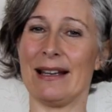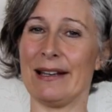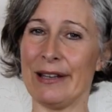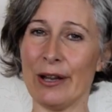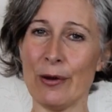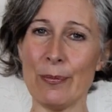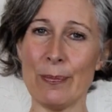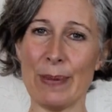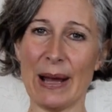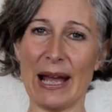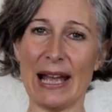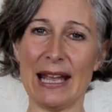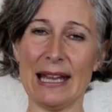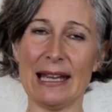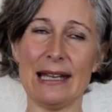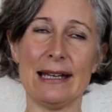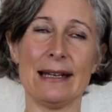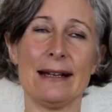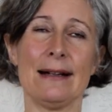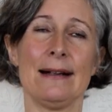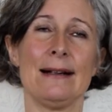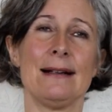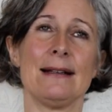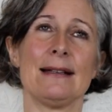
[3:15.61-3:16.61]
No
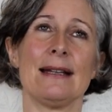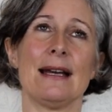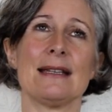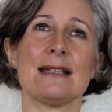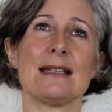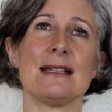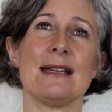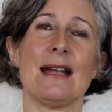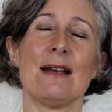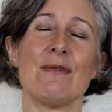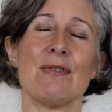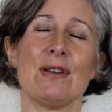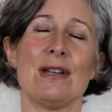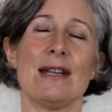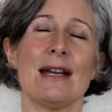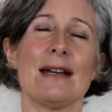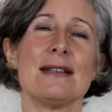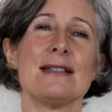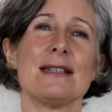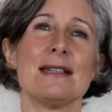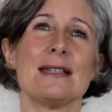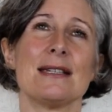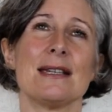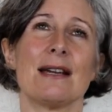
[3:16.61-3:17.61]
pain, that's never
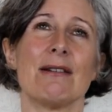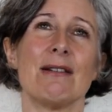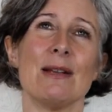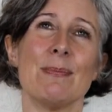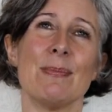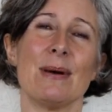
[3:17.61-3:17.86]
necessary,